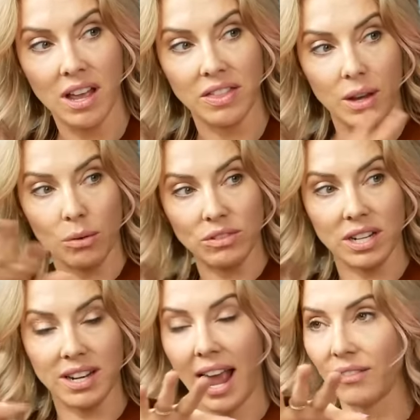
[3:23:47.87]
that
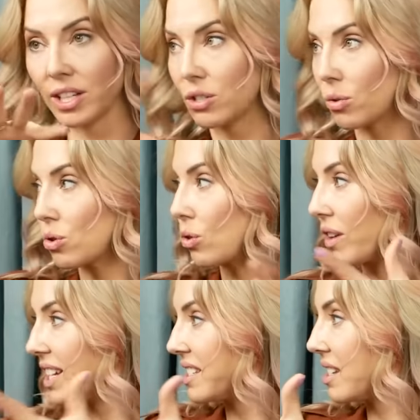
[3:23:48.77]
didn't have like social
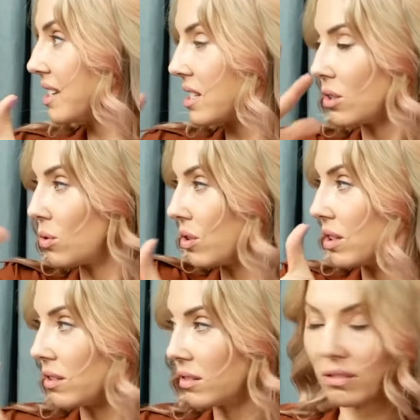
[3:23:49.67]
graces and who
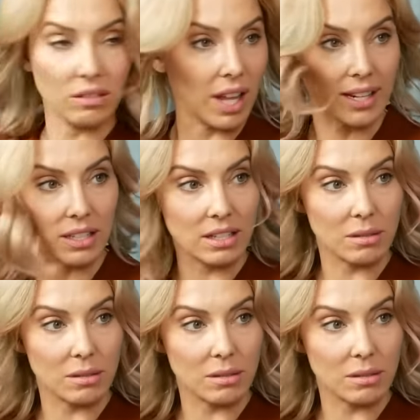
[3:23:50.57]
couldn't like